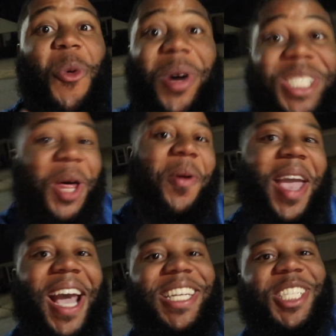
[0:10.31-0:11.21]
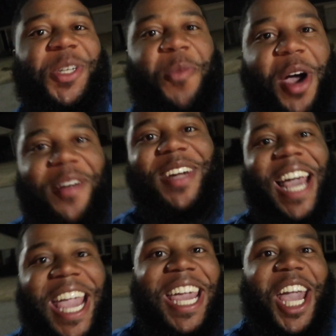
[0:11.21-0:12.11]
What's up, guys? It's your boy
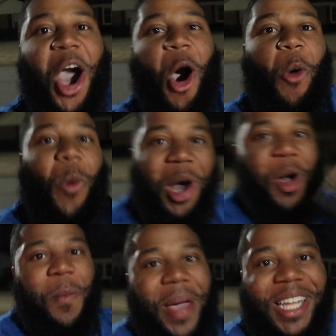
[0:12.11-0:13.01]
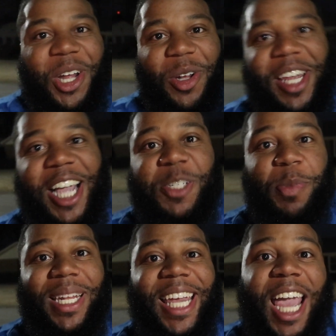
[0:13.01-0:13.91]
Everyday Ink. Welcome back to Only Apes
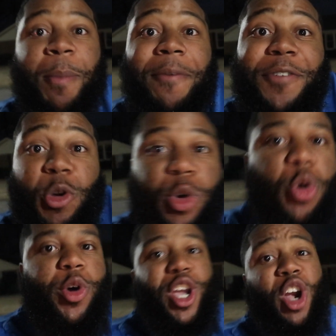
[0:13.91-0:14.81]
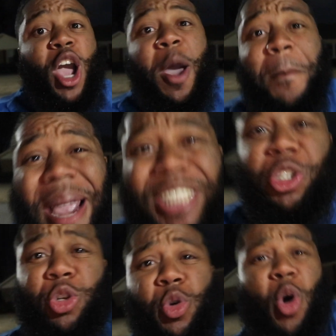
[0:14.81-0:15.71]
Bully Camp. If you new here, make sure
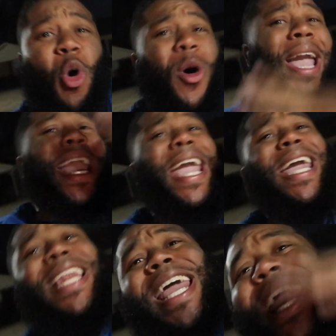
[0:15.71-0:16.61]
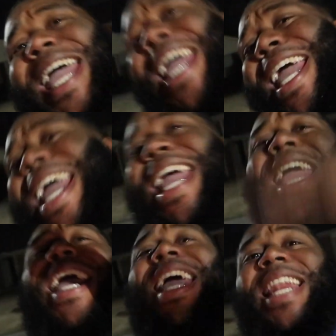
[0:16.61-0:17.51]
you go ahead
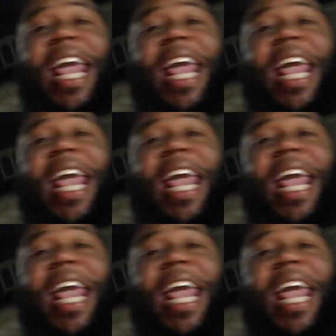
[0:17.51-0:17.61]
and